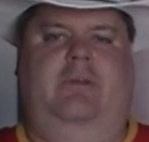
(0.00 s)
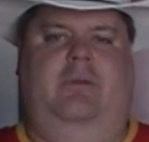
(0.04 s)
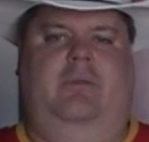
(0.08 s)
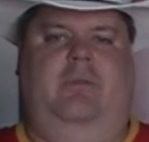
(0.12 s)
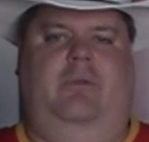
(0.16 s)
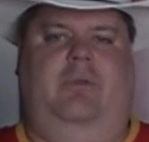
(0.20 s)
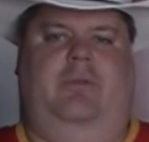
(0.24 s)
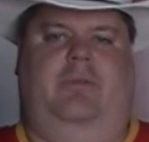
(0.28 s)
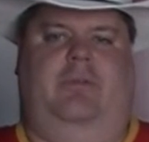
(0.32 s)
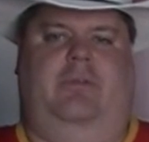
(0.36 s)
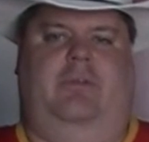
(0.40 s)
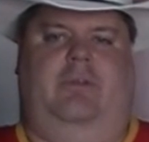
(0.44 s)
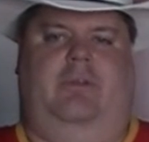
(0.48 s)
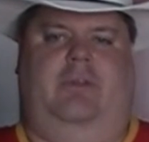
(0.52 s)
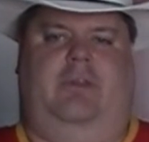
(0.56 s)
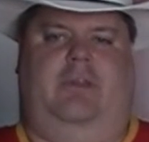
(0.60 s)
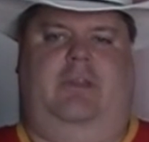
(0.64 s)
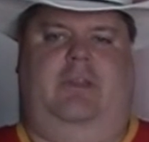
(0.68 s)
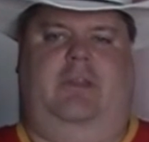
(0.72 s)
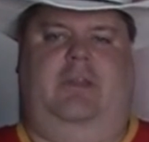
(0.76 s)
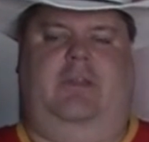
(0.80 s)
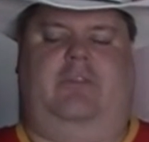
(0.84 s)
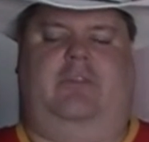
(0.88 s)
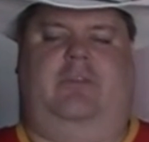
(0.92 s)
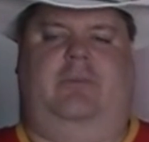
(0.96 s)
when we're looking
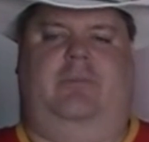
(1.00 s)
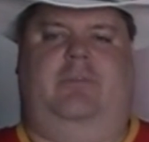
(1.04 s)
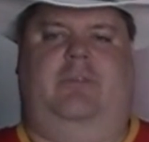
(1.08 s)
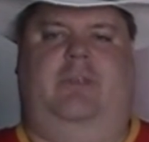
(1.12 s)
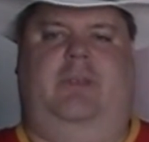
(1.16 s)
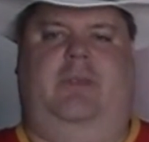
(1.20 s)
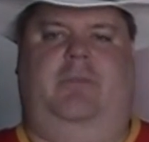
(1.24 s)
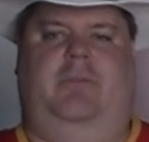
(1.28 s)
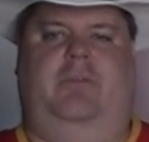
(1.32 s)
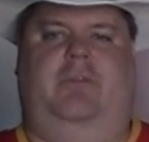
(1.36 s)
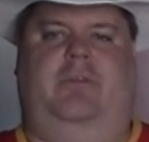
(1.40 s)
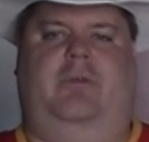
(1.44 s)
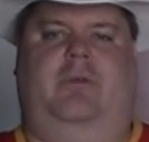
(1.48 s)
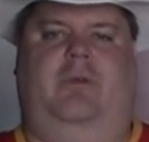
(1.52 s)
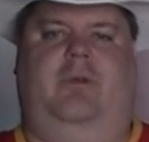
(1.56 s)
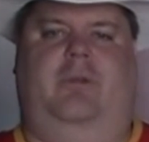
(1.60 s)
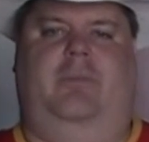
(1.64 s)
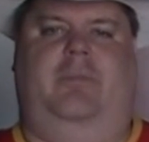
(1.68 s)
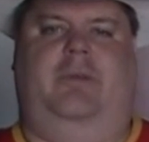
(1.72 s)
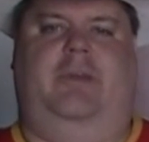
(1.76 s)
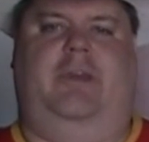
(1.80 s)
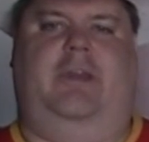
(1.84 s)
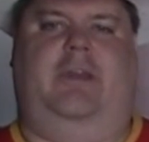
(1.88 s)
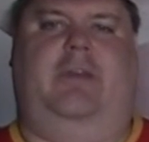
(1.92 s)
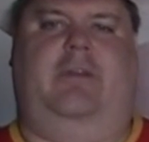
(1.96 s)
at some teams going
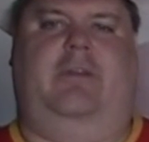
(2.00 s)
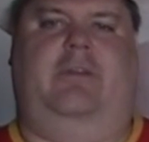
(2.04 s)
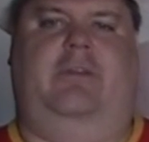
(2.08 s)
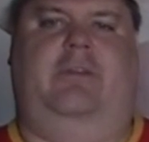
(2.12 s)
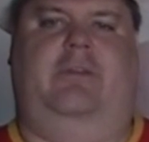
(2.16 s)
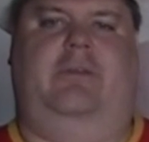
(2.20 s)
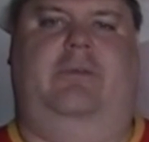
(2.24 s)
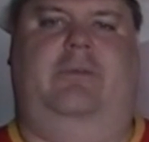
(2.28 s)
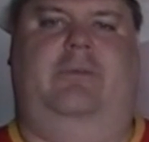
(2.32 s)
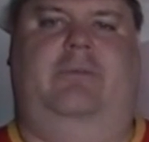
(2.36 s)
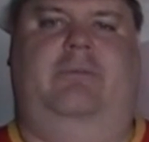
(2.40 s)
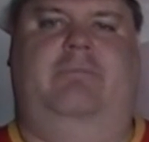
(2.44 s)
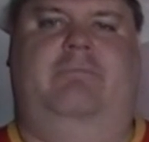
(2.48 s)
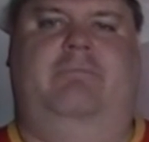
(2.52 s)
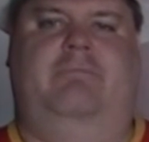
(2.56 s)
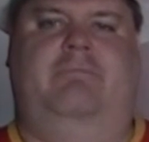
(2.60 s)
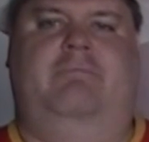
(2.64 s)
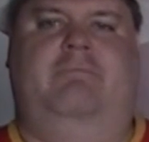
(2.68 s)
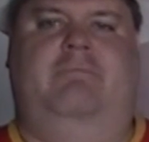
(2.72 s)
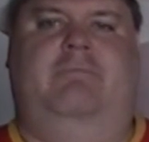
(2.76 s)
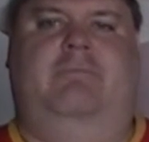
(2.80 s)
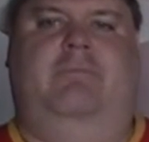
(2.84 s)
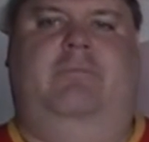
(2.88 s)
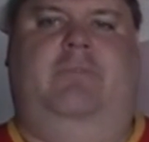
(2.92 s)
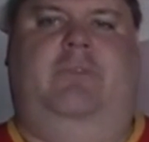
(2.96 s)
back, you know,
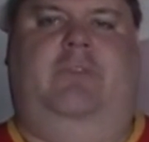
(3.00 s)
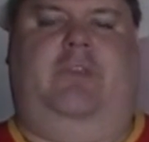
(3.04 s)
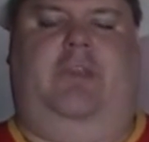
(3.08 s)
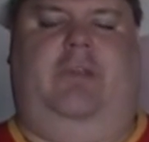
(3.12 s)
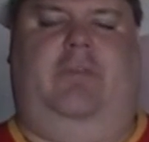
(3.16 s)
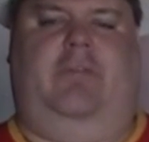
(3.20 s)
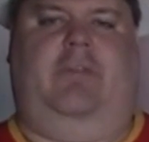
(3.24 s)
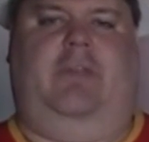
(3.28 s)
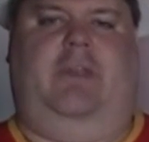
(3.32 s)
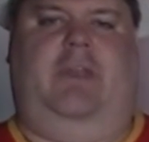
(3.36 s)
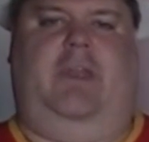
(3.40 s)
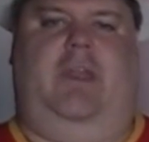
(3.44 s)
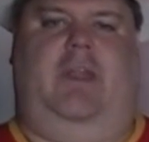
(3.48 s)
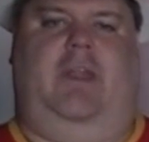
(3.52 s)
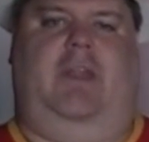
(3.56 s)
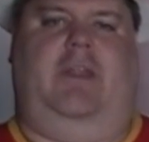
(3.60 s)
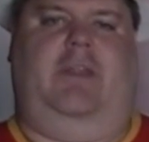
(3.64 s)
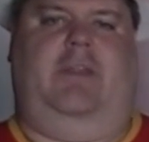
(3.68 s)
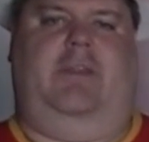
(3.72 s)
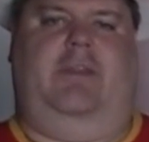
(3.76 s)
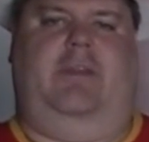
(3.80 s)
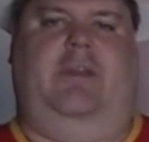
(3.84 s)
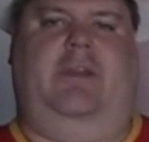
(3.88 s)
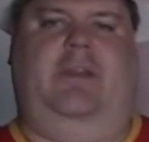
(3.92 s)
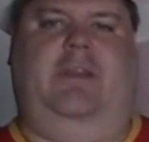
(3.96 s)
70,
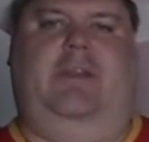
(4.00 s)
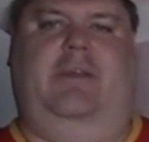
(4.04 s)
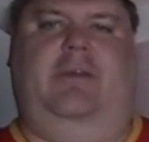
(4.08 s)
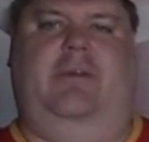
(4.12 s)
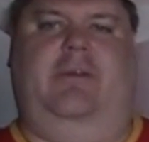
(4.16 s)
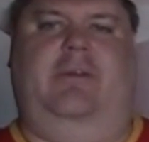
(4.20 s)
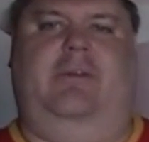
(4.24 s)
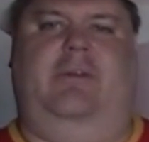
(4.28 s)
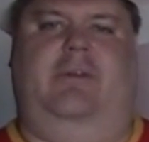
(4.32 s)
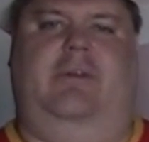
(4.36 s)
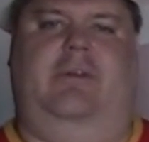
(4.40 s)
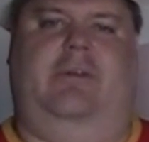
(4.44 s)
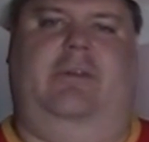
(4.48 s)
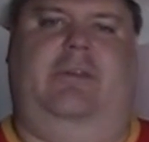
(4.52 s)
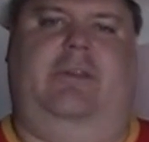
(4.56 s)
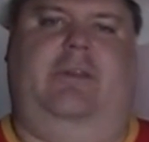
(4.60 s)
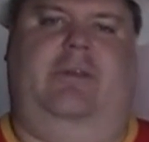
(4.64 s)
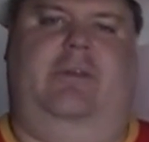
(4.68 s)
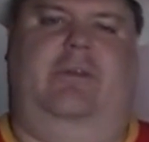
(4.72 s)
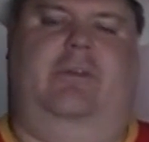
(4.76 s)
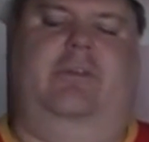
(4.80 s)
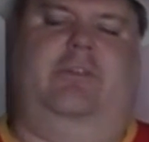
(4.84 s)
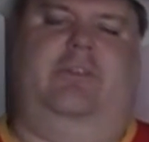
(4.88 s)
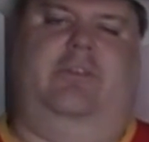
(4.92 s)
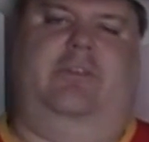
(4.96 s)
80, 90, or 100
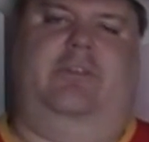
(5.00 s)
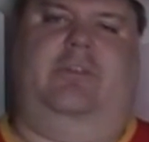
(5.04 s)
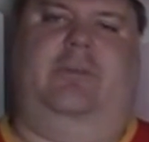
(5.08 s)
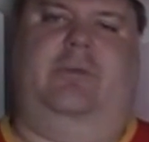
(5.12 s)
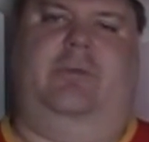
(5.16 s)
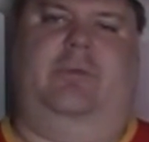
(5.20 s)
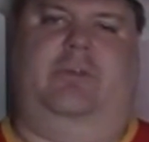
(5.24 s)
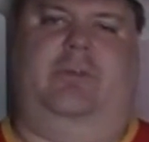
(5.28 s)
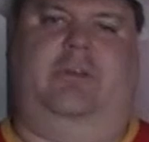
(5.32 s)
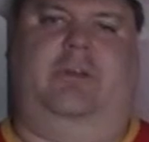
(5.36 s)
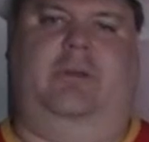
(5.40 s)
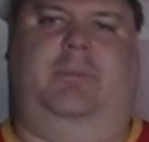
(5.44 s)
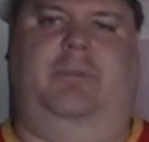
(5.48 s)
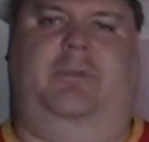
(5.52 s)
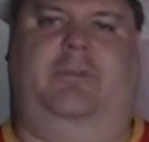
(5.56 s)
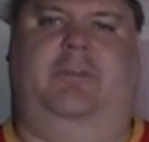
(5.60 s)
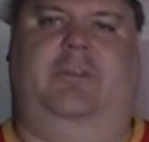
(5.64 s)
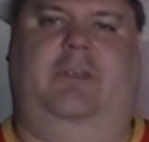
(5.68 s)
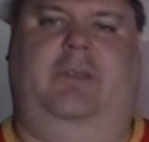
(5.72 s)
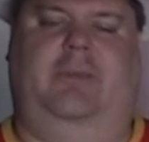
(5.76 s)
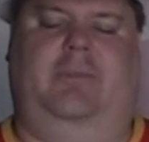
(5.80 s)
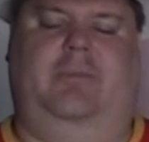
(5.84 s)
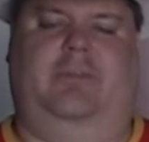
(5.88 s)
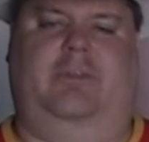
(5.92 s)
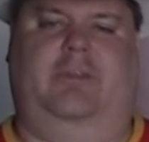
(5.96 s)
years, as there was a couple
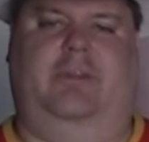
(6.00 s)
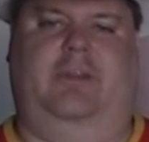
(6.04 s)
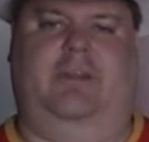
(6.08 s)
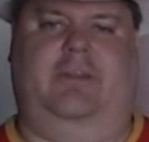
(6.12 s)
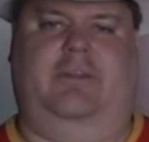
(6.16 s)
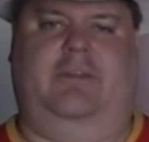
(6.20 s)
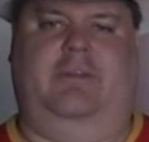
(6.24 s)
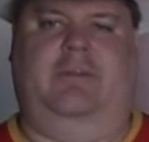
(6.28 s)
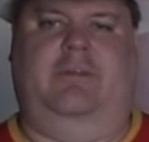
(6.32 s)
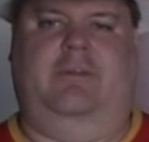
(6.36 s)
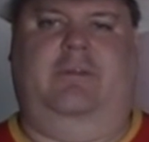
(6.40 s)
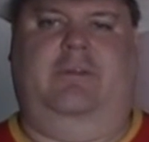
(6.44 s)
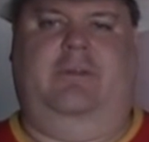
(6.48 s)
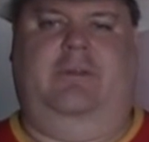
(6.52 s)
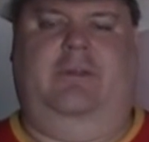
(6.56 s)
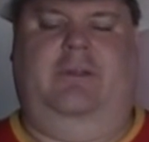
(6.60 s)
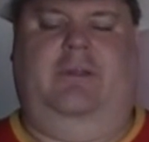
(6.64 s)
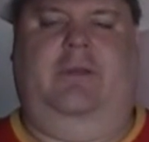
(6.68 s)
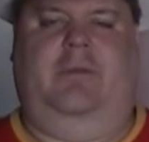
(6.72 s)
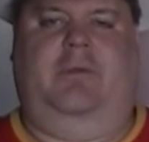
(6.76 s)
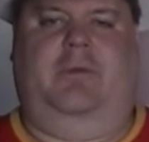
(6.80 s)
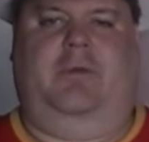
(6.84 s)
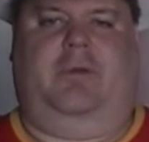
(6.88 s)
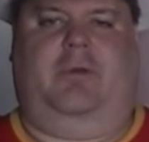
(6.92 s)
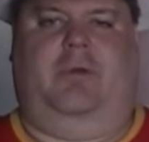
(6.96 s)
teams that
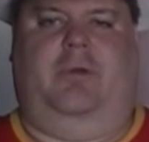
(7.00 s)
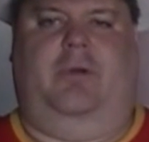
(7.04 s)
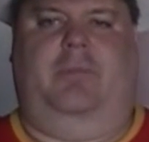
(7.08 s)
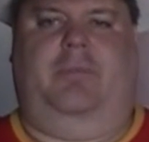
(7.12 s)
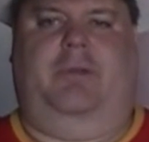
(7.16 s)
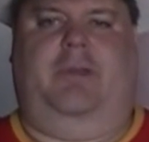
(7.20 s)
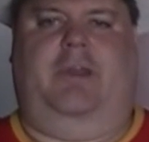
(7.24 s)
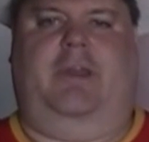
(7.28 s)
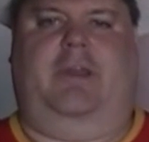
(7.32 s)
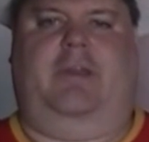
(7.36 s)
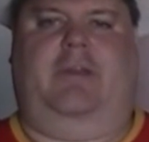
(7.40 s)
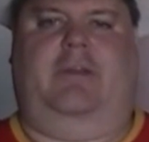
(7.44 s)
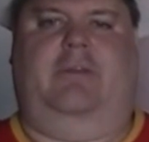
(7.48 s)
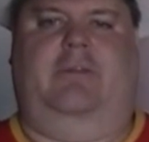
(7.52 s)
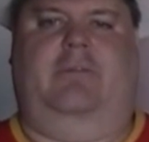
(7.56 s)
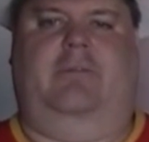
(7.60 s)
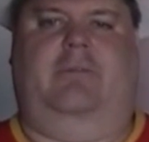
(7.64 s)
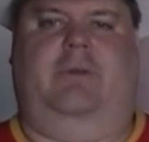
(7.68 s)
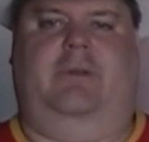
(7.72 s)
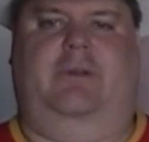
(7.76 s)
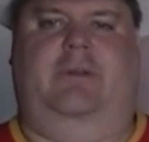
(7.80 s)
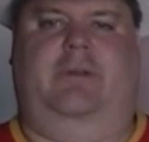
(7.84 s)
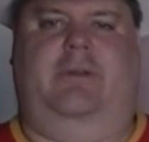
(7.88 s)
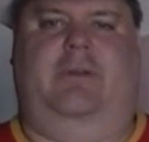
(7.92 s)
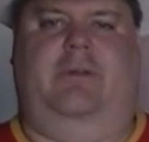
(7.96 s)
were going back
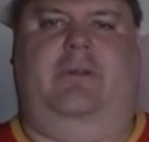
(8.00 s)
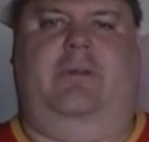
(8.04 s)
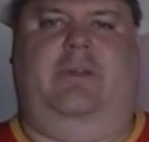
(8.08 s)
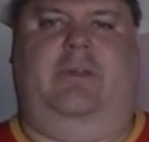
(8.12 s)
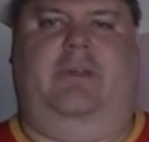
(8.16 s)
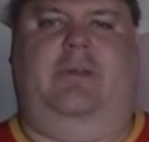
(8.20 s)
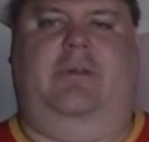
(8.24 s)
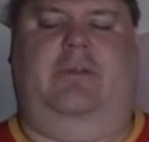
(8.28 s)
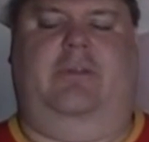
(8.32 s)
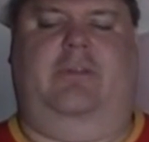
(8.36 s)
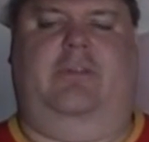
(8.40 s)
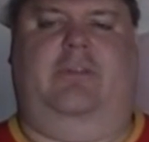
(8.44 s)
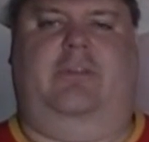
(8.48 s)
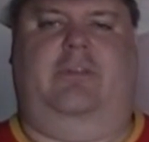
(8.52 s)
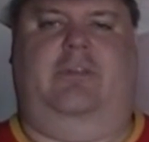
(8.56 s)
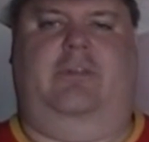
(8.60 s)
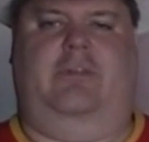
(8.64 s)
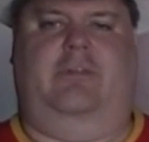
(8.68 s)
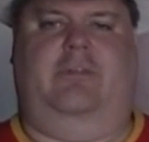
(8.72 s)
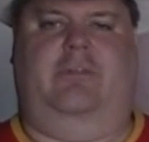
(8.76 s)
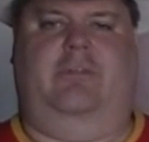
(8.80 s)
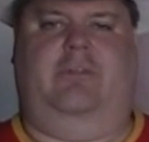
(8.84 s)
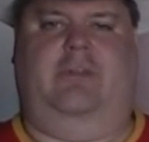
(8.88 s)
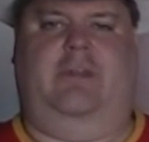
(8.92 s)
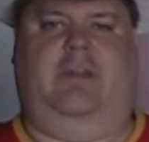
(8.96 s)
100 years
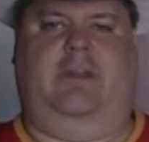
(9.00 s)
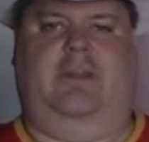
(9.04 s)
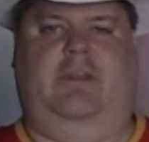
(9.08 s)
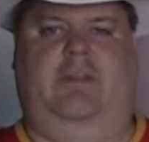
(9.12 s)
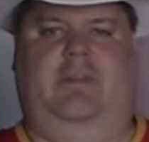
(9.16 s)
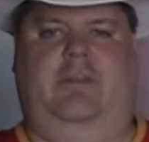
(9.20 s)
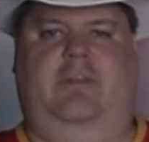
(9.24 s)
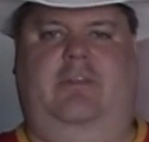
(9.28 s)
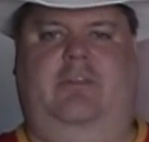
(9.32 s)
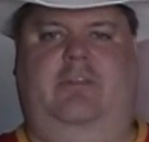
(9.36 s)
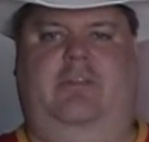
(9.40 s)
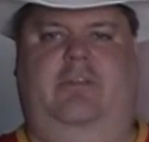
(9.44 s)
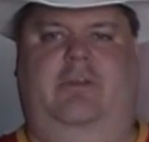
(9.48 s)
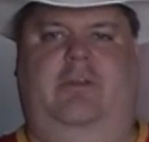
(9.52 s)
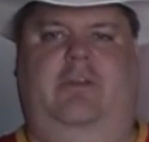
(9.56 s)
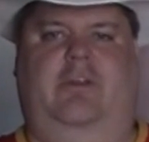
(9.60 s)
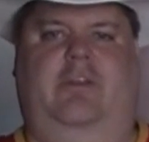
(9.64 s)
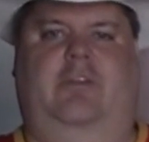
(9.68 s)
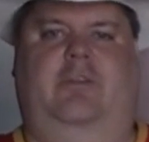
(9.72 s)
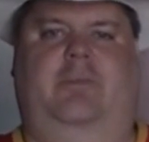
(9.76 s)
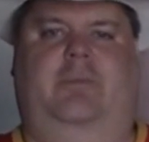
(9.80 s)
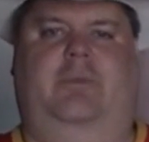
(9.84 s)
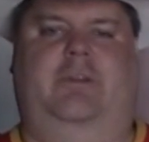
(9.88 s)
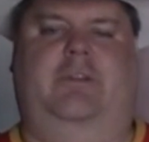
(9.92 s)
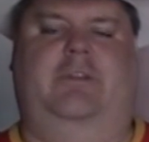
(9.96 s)
in the
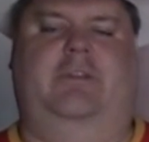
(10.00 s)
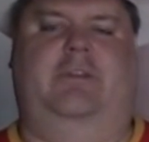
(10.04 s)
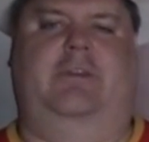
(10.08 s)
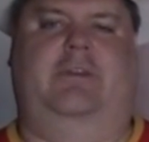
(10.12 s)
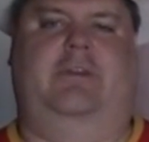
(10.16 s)
series. But,